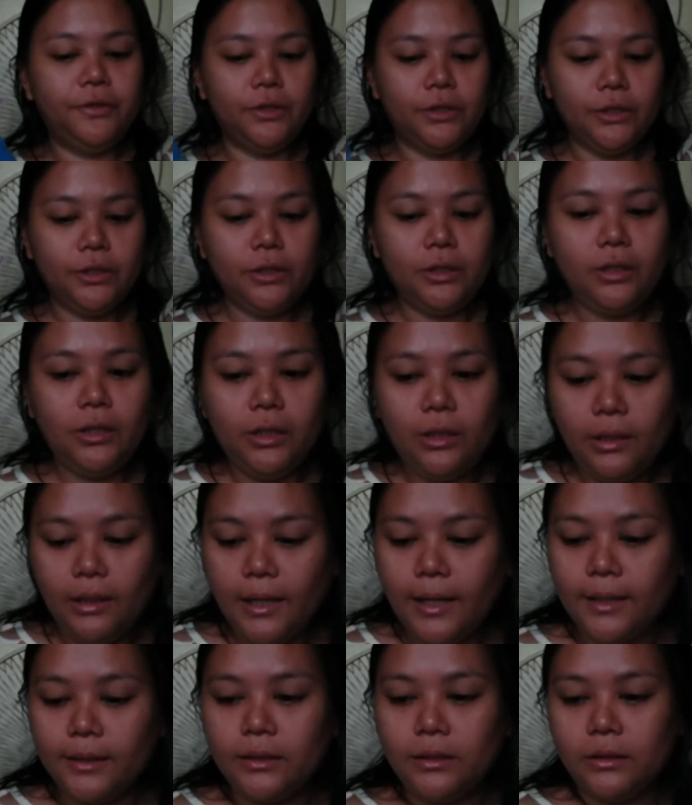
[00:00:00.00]
started it
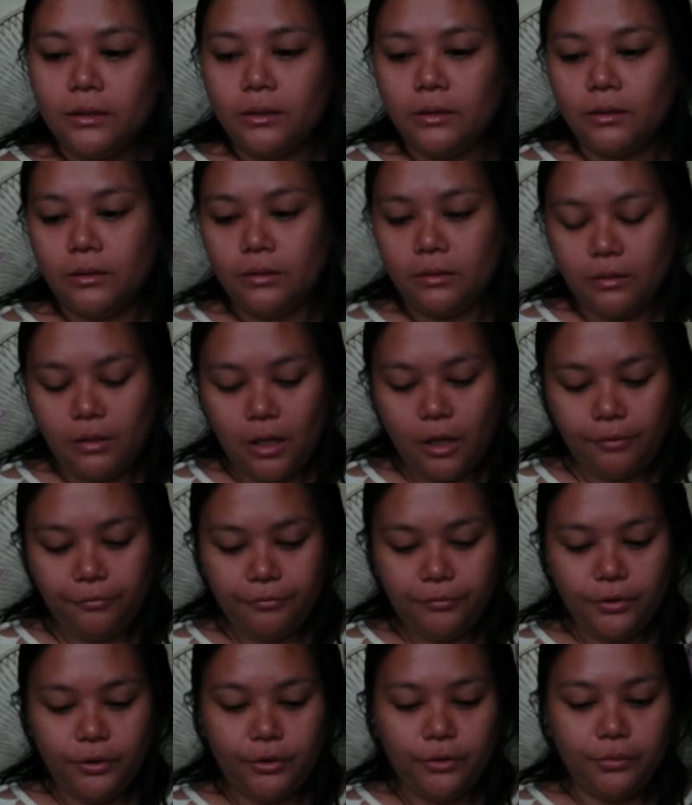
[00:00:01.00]
last
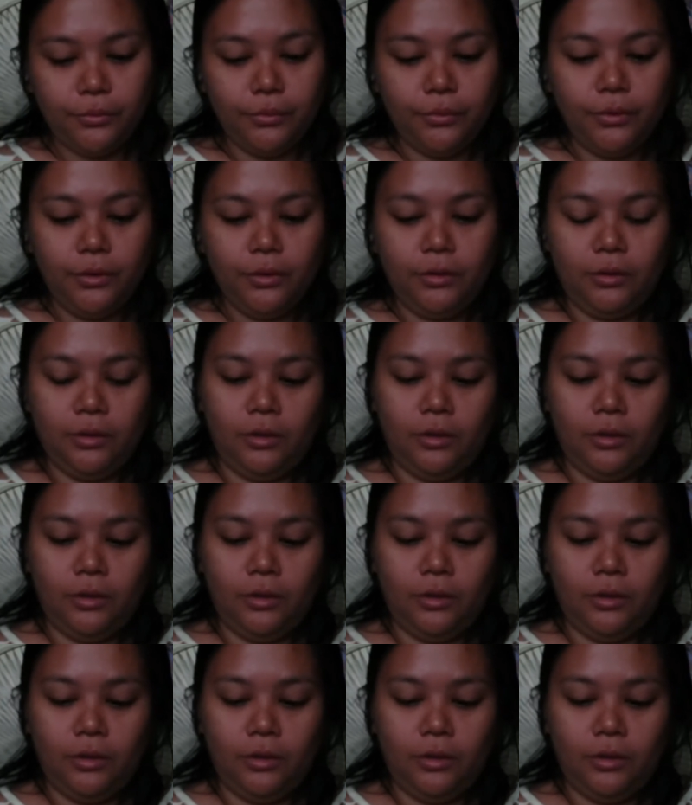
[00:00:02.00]
afternoon,